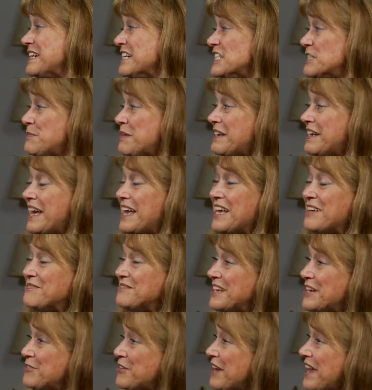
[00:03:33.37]
husband and I have
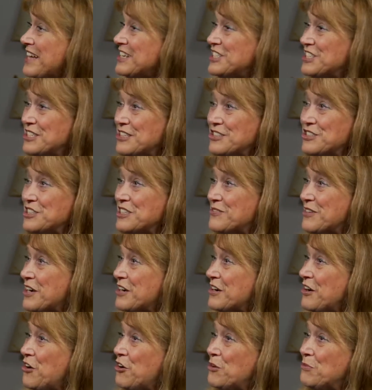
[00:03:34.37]
never had children of our
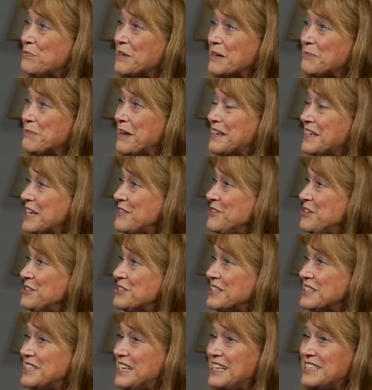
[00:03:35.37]
own, but my nephews
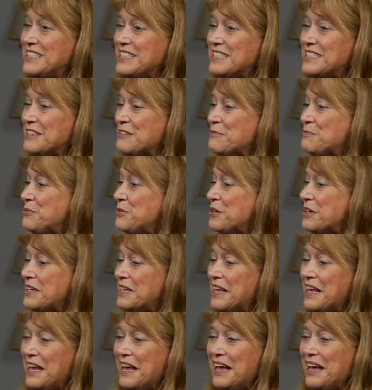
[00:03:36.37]
and nieces have put
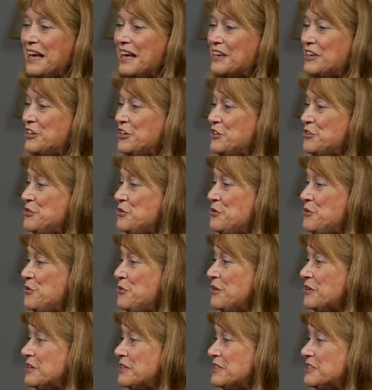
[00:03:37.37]

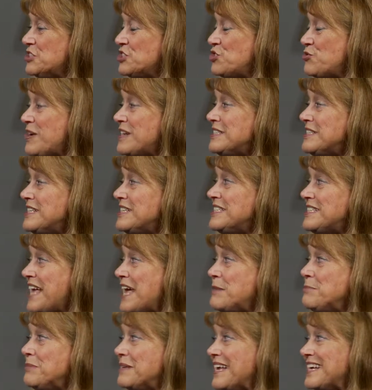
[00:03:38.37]
new stresses
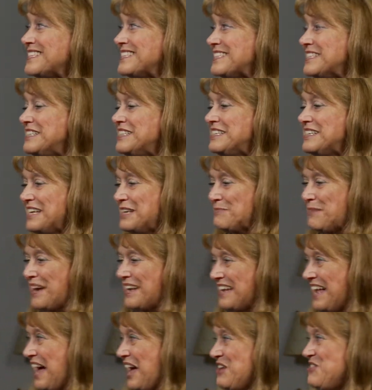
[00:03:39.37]
and blesses in my
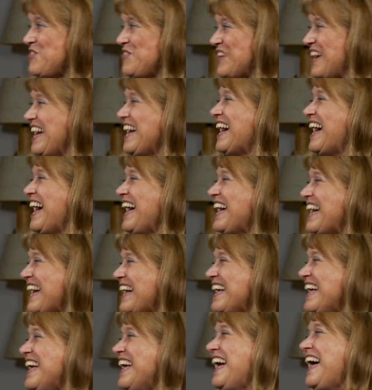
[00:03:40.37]
life
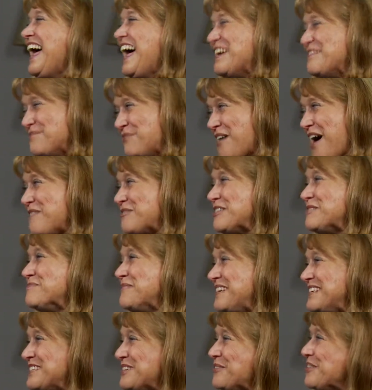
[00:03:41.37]
and prompted
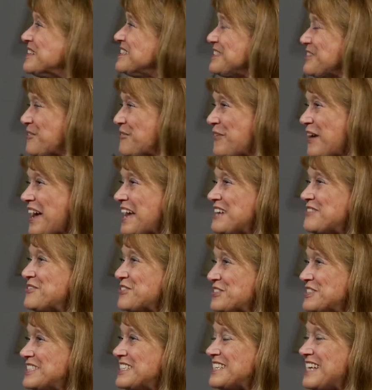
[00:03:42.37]
me to want to write
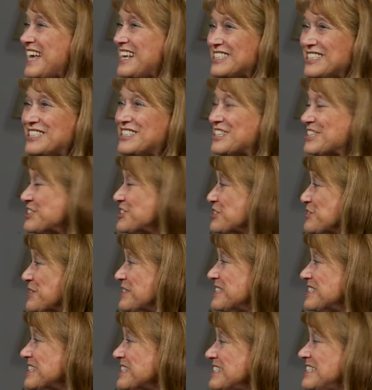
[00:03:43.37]
for today's
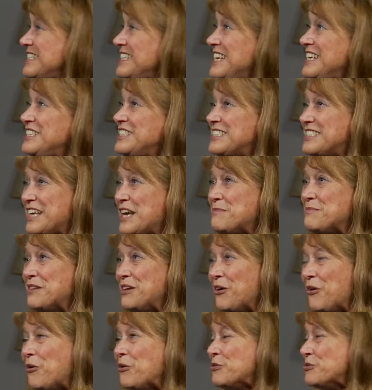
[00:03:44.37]
children, to teach them
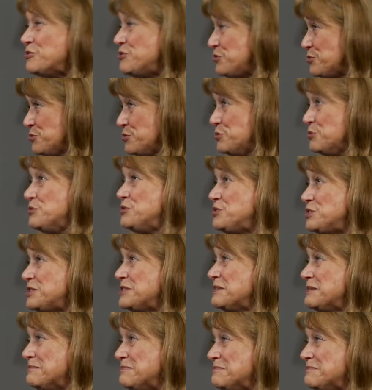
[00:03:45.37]
the old truths